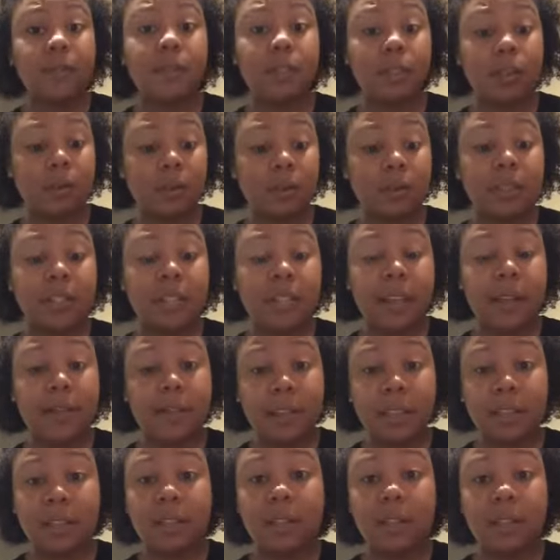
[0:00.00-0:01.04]
so
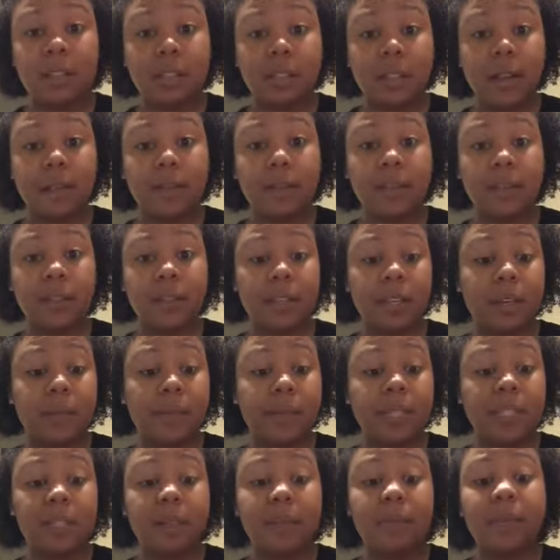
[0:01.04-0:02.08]
savings is definitely going
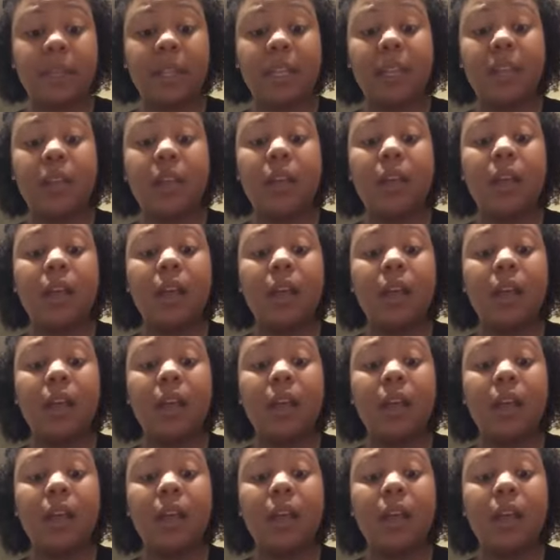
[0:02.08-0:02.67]
to be something.